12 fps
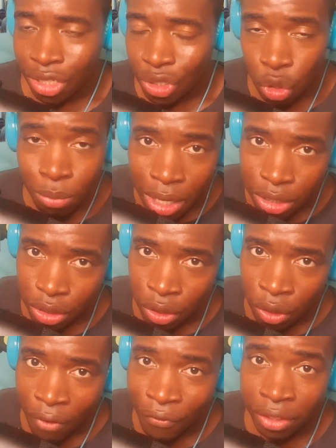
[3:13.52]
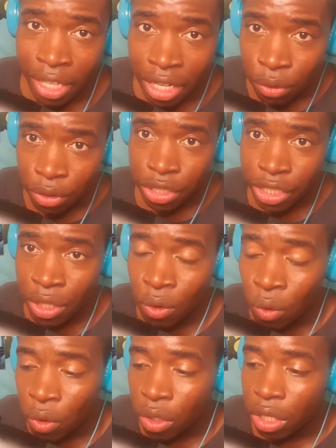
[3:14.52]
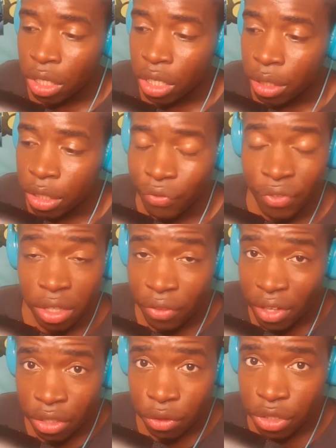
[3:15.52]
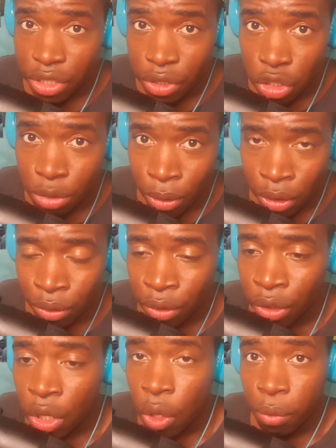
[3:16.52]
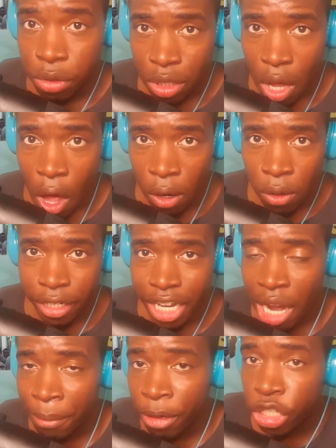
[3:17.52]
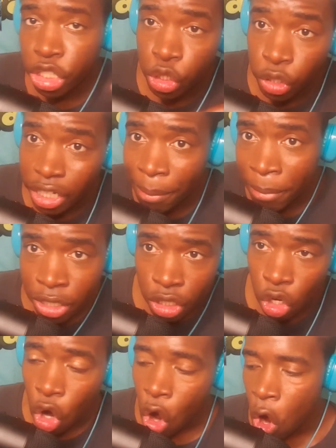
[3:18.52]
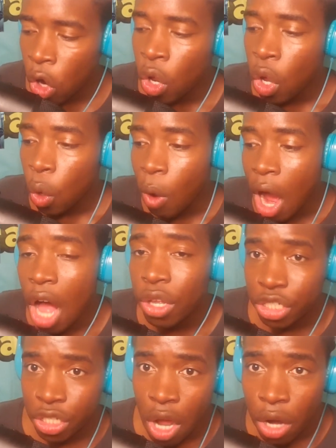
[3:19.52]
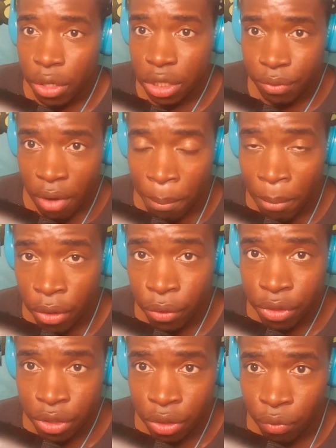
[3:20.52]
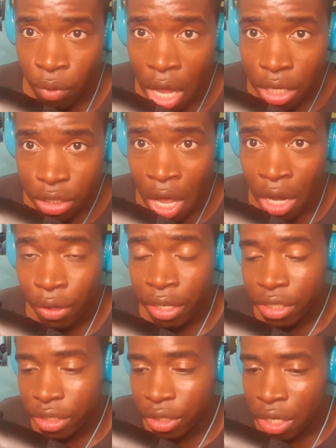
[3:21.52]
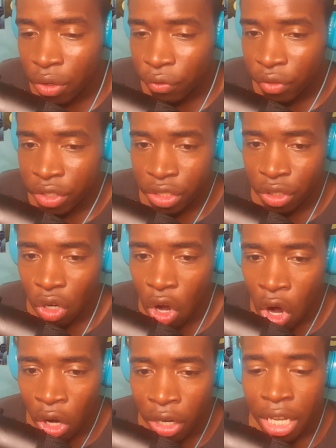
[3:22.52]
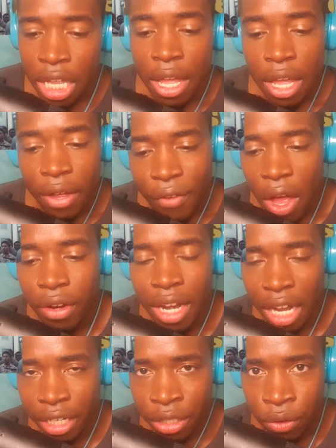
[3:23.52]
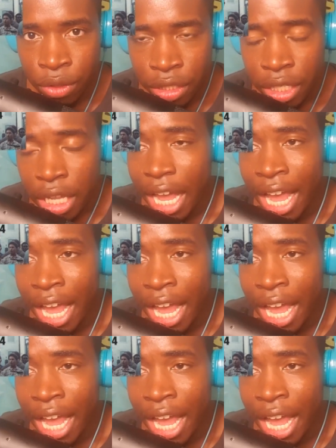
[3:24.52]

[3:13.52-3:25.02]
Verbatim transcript: Two months ago, Philando Castile, Philando Castile's murderer was caught on camera shooting him in the car while his daughter and his mother is in the, while his daughter and his girlfriend's in the car, found not guilty.